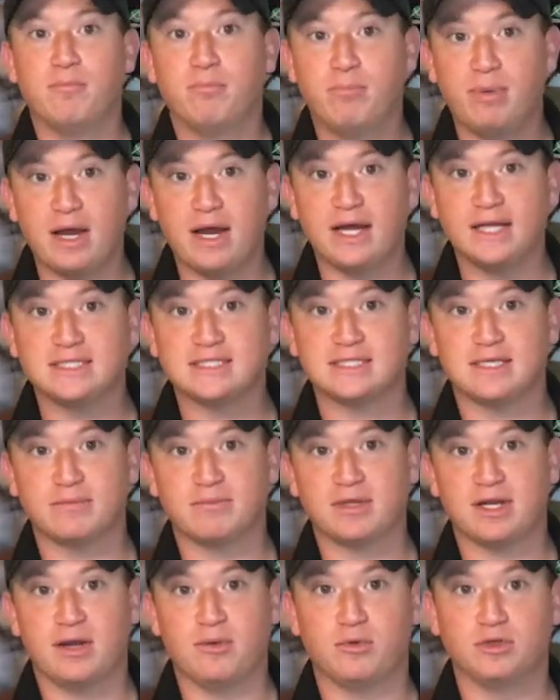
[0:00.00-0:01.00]
But
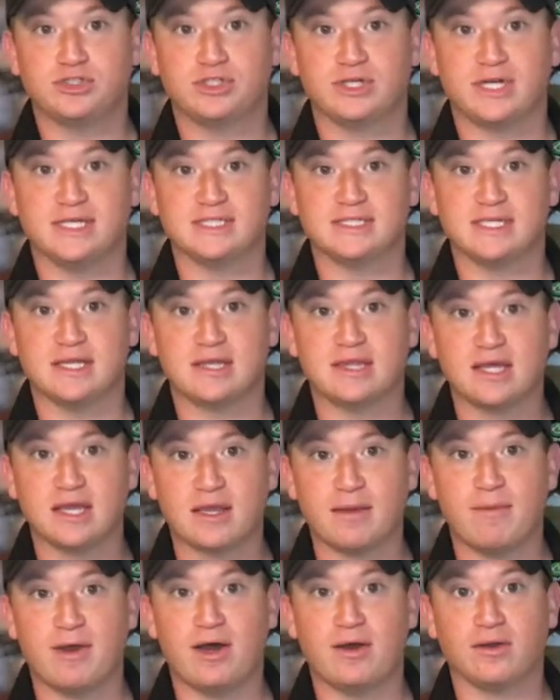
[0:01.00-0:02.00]
something I want you guys to think
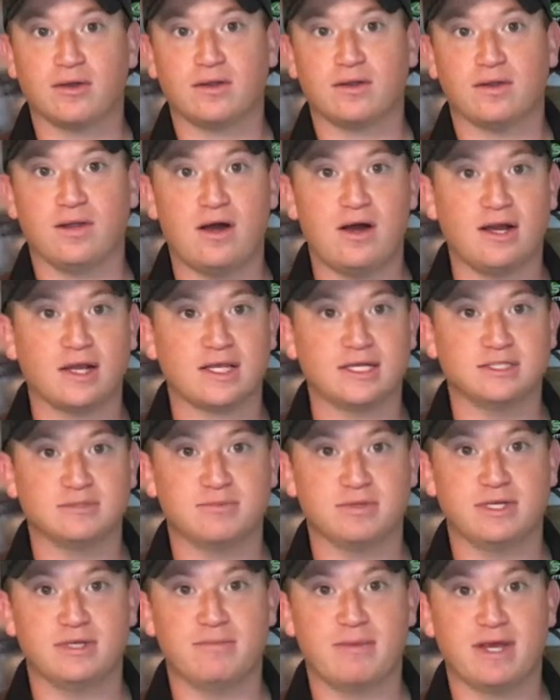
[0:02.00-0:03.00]
about, Glock has
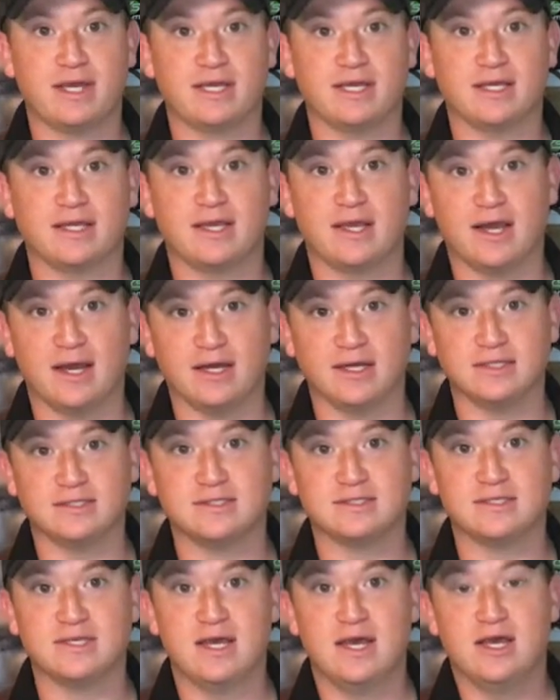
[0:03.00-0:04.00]
been making
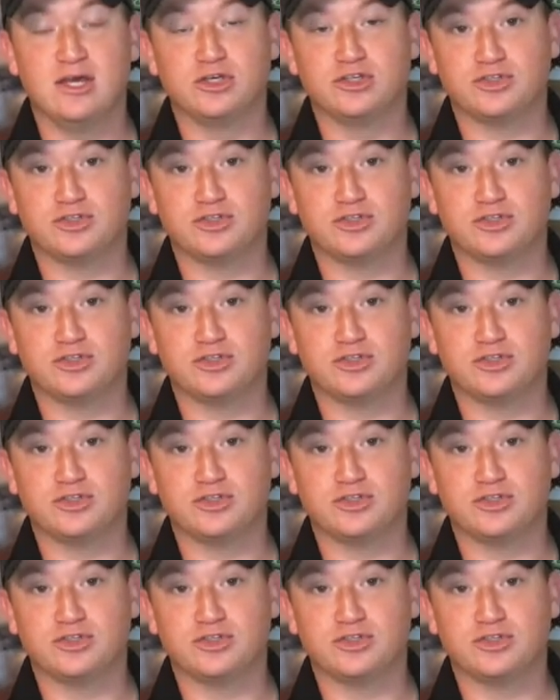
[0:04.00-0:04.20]
guns,